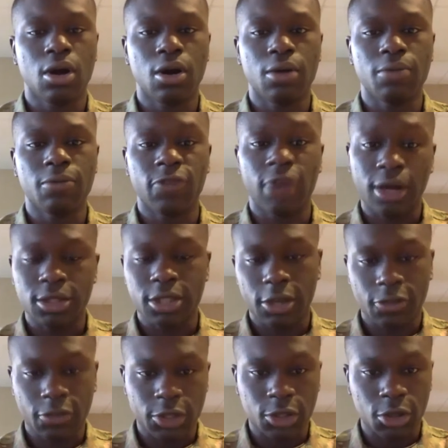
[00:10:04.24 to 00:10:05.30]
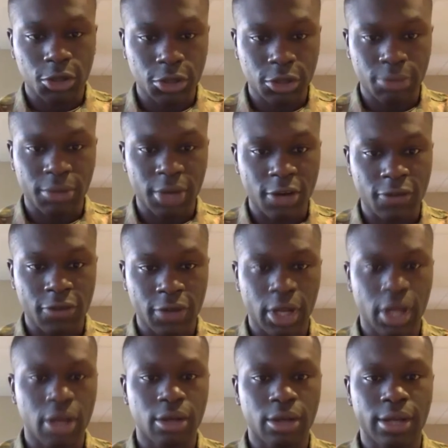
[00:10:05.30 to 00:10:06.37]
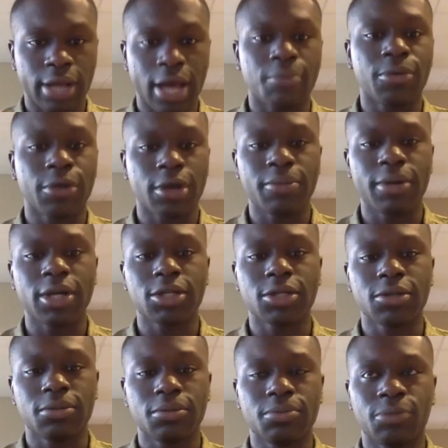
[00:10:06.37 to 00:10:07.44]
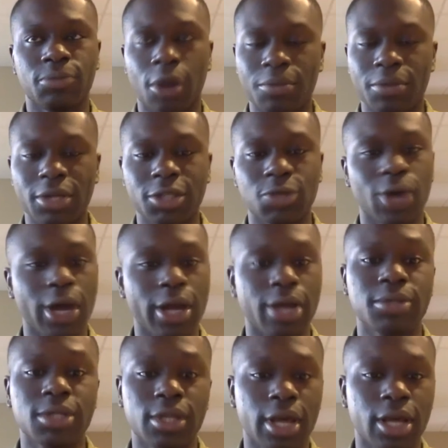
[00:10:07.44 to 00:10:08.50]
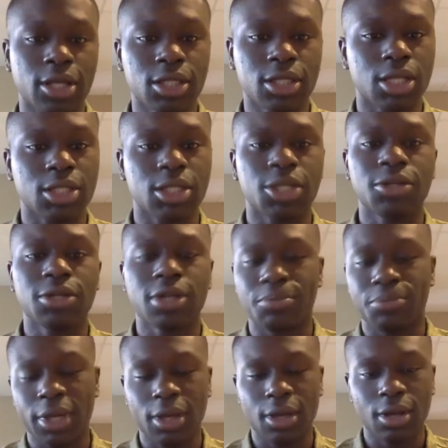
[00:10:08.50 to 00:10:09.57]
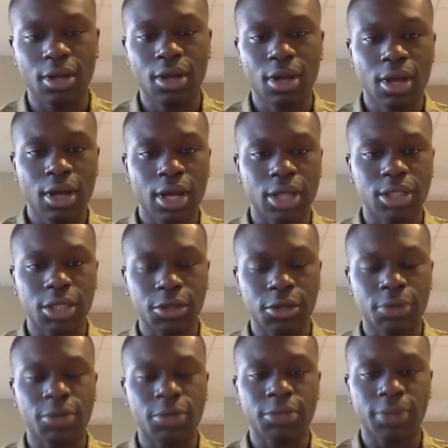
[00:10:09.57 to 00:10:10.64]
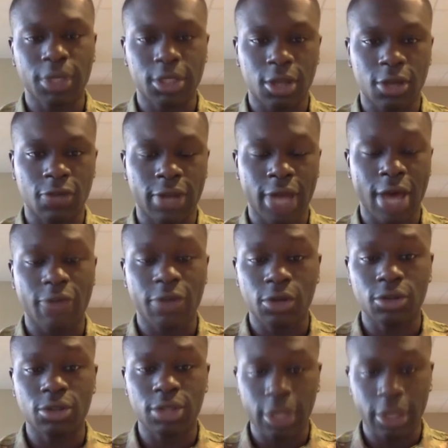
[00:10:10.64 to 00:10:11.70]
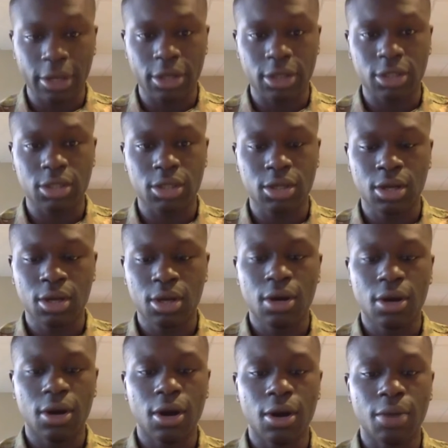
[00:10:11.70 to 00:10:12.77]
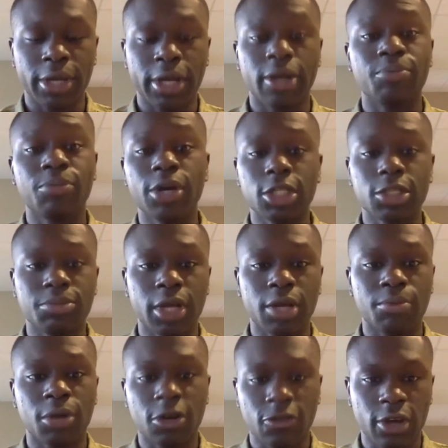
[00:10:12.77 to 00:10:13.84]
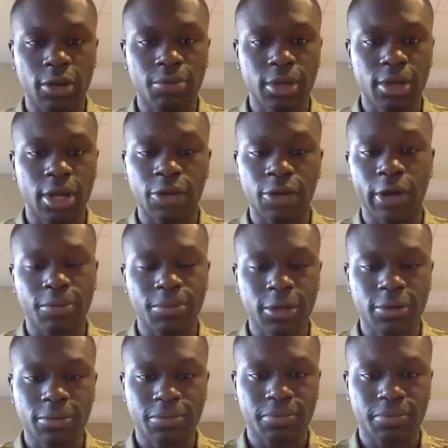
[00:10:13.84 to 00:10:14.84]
um, volunteering for the soldiers of the Month, and then that pretty much brought me to where I am today. Just continue to compete, continue to push myself, and having those leaders um, there to push me and motivate me and direct me.